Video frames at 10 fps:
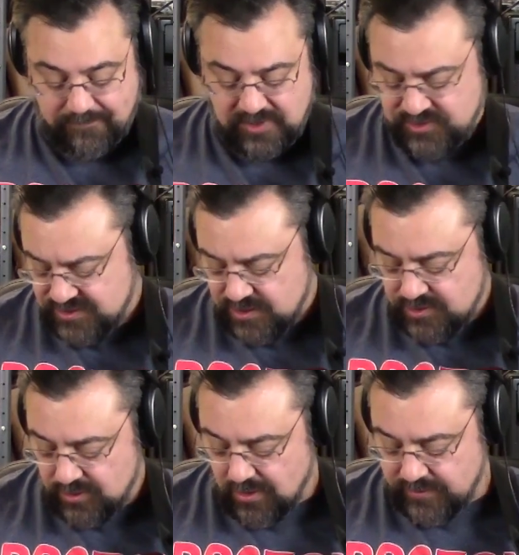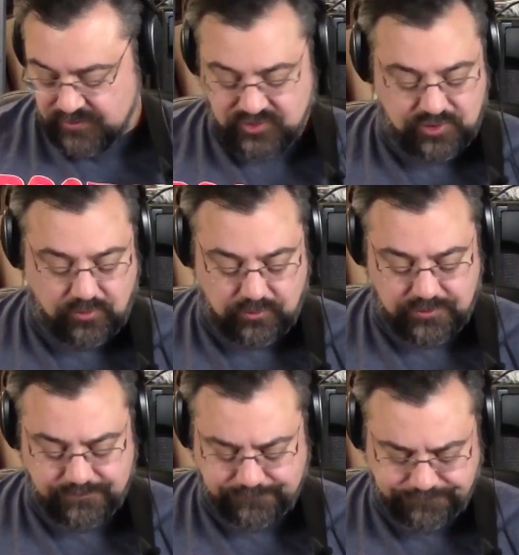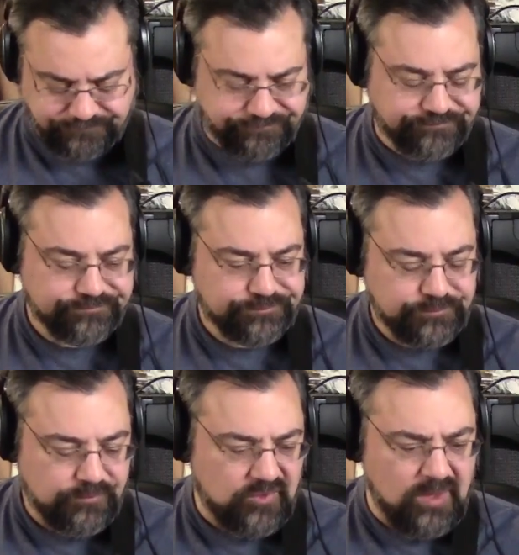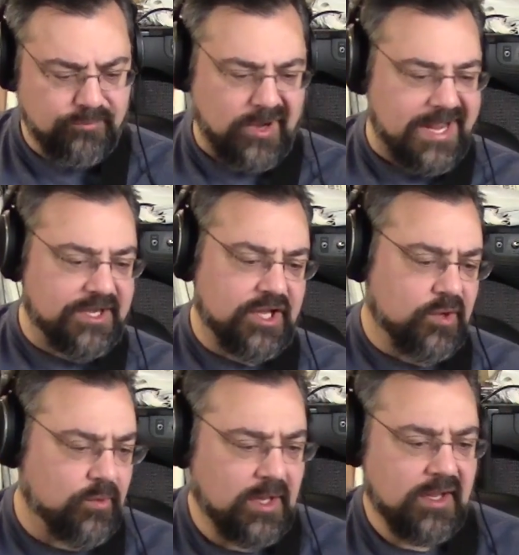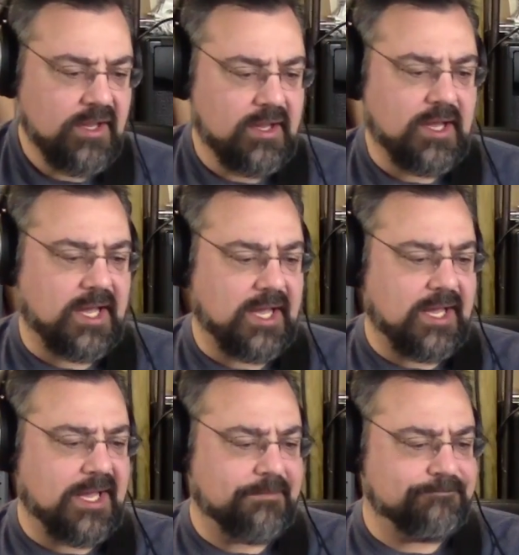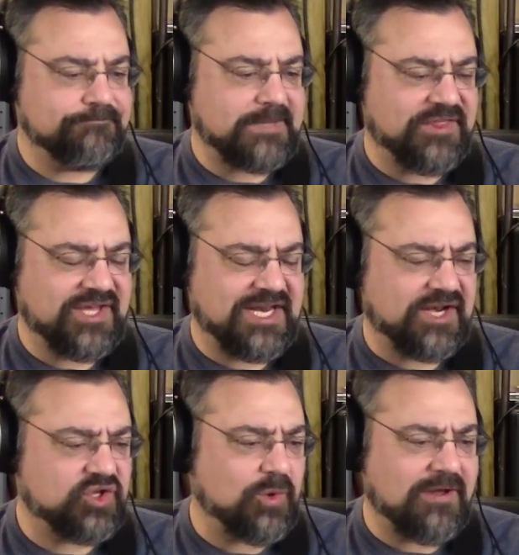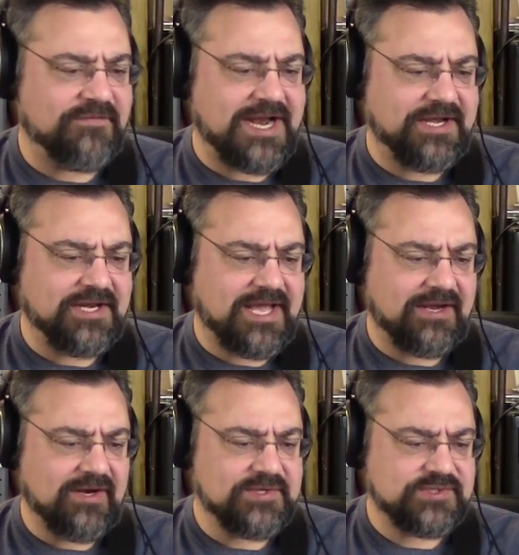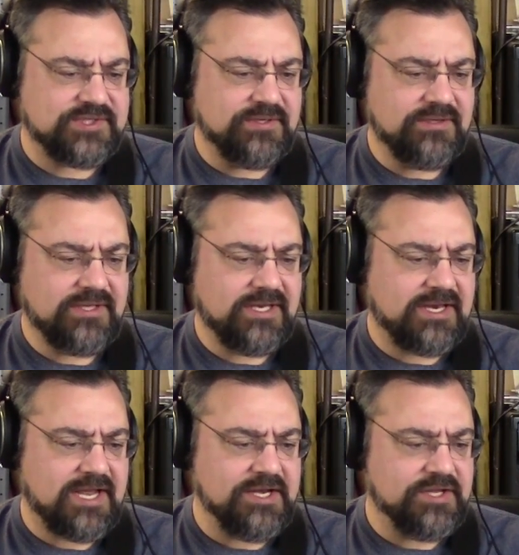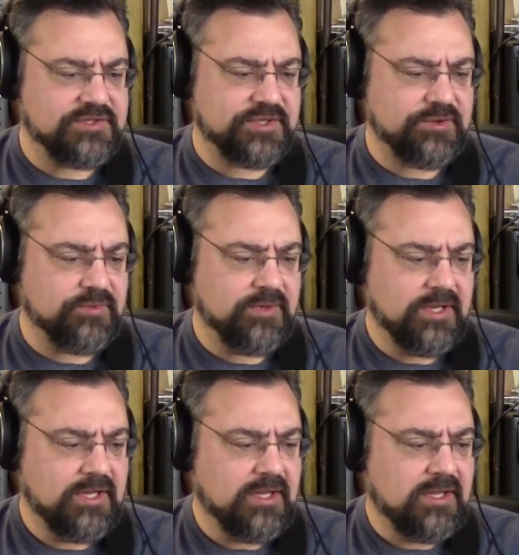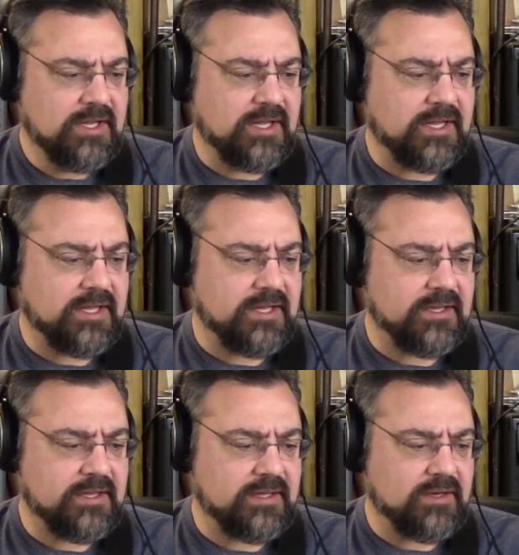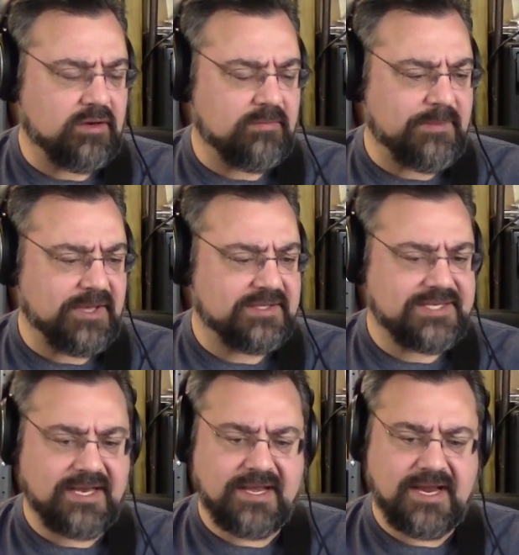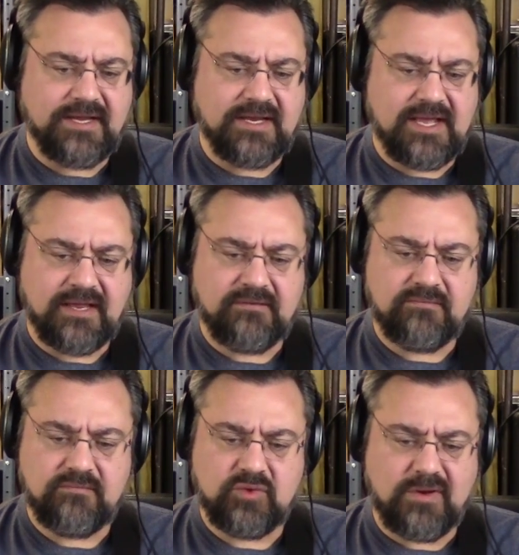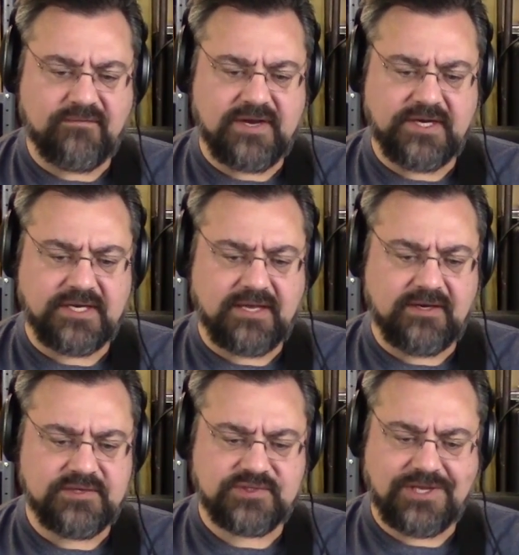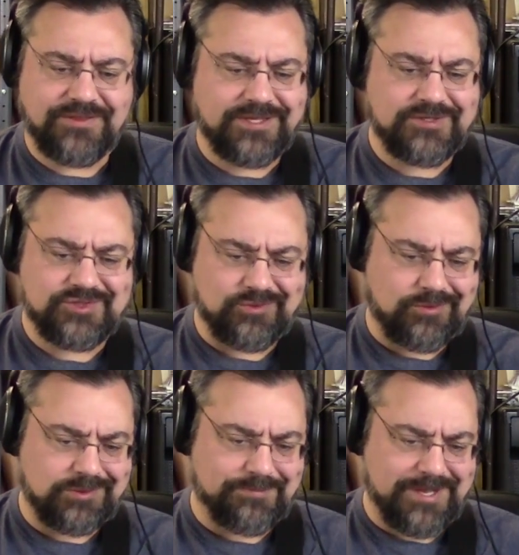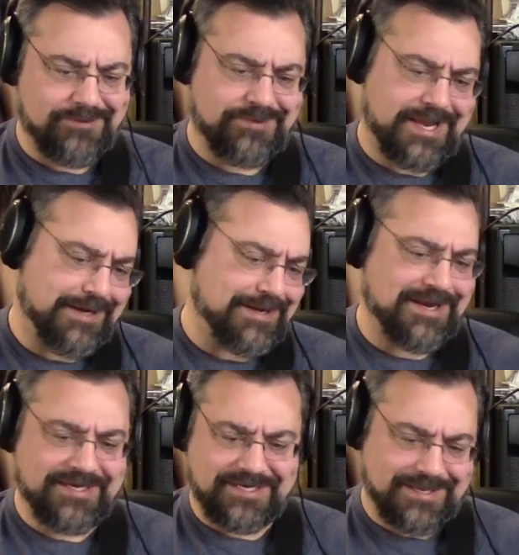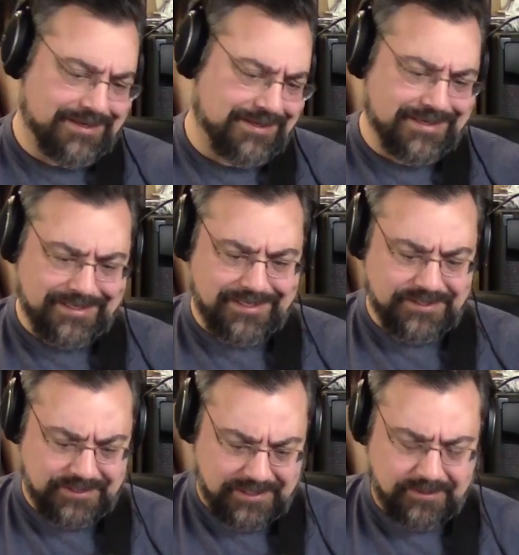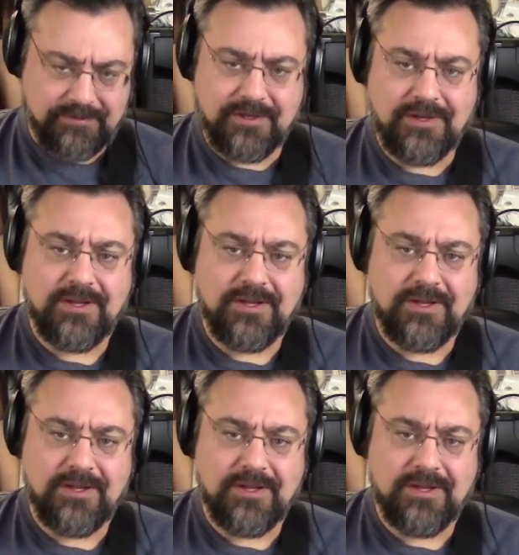This is a guitar that's sold brand new. I think it had a $12.99 list in '92. Or maybe a $10.99, $12.99 list, and I think it sold about $8.99, $9.99.